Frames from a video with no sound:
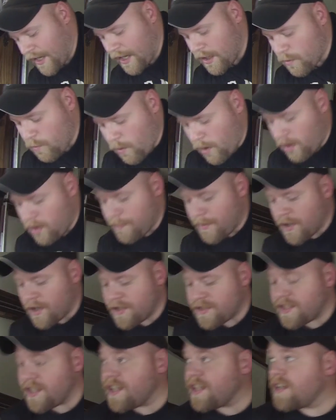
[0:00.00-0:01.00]
at a
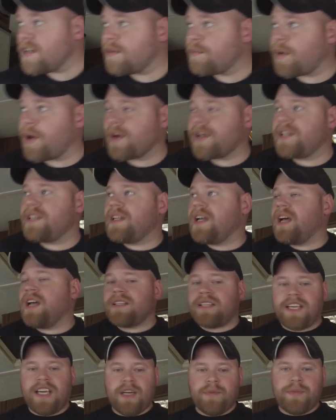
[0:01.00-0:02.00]
Walmart parking
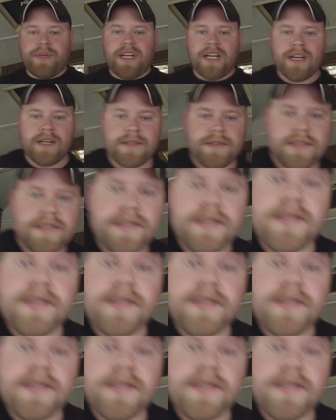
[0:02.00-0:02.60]
lot, camping out.